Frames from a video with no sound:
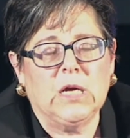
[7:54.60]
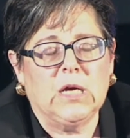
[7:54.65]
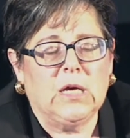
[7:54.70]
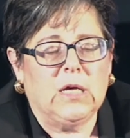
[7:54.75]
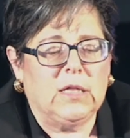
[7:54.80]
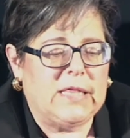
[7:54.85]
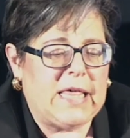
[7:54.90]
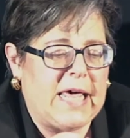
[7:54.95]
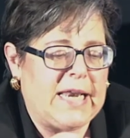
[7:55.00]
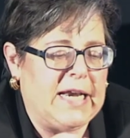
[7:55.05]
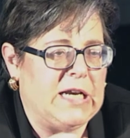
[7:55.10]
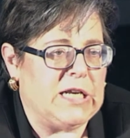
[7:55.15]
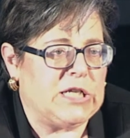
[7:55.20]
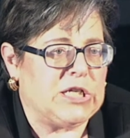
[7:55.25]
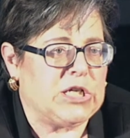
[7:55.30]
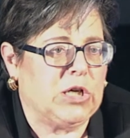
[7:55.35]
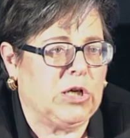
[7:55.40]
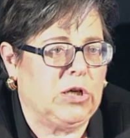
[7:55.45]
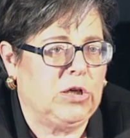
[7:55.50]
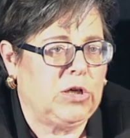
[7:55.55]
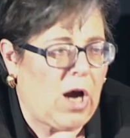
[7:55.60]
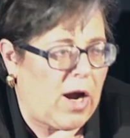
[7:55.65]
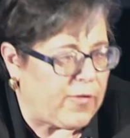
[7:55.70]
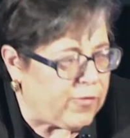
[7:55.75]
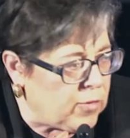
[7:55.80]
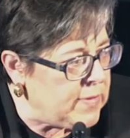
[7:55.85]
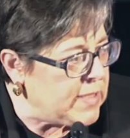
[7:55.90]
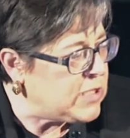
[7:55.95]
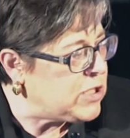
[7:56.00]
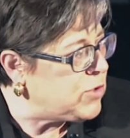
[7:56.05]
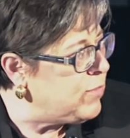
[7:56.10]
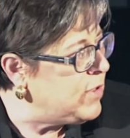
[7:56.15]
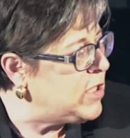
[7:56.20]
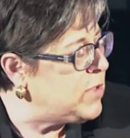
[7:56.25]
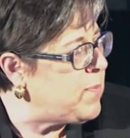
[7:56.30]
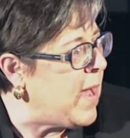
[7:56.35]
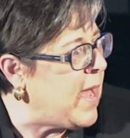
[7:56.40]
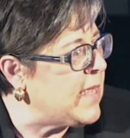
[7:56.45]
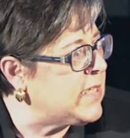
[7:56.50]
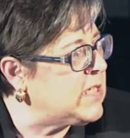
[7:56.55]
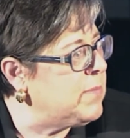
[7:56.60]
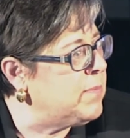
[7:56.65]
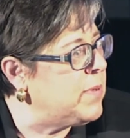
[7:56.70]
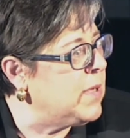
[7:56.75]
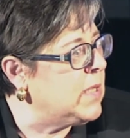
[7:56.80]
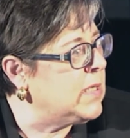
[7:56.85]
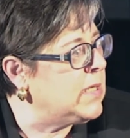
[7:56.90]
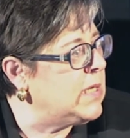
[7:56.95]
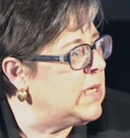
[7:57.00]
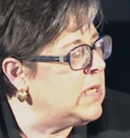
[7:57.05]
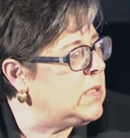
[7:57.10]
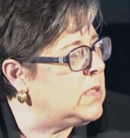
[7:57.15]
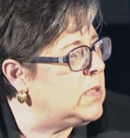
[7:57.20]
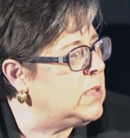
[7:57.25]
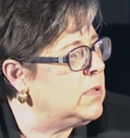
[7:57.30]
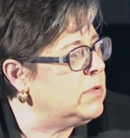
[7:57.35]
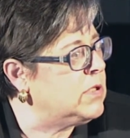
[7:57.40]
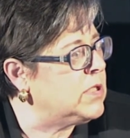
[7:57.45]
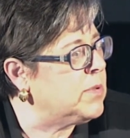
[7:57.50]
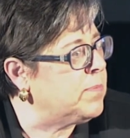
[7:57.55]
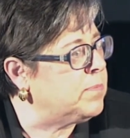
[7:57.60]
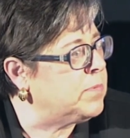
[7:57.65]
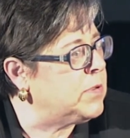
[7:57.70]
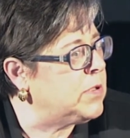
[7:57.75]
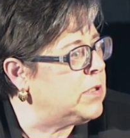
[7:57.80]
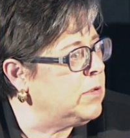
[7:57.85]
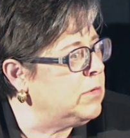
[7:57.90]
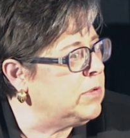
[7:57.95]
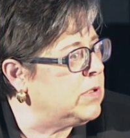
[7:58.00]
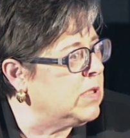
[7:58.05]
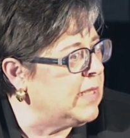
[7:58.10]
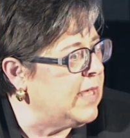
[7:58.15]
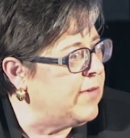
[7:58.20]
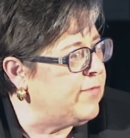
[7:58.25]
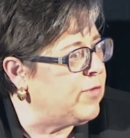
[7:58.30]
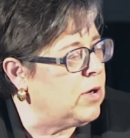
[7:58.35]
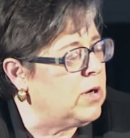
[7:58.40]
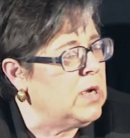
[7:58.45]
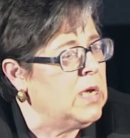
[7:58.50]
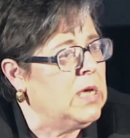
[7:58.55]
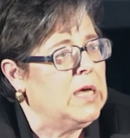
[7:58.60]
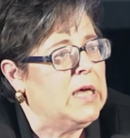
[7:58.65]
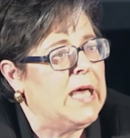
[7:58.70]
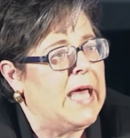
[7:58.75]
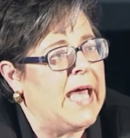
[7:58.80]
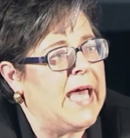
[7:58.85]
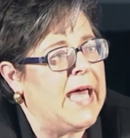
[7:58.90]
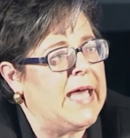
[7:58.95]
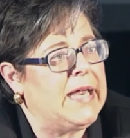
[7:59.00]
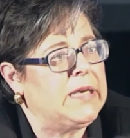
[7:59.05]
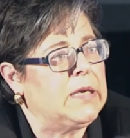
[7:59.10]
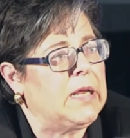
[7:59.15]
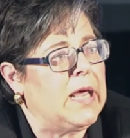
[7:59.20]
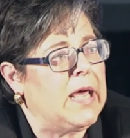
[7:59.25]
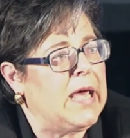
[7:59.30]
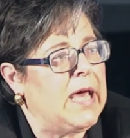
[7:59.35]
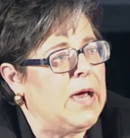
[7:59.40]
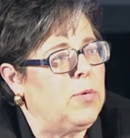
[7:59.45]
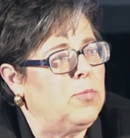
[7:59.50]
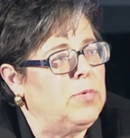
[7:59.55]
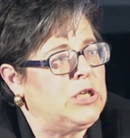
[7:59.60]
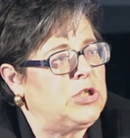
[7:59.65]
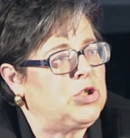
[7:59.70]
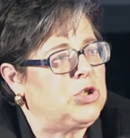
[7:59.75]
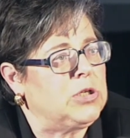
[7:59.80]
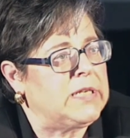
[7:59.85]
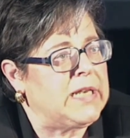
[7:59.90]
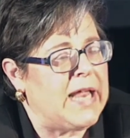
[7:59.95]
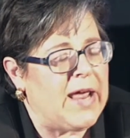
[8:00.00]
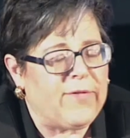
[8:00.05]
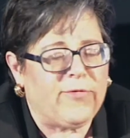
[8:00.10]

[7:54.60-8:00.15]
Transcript: that it is government's responsibility to deliver, and we should never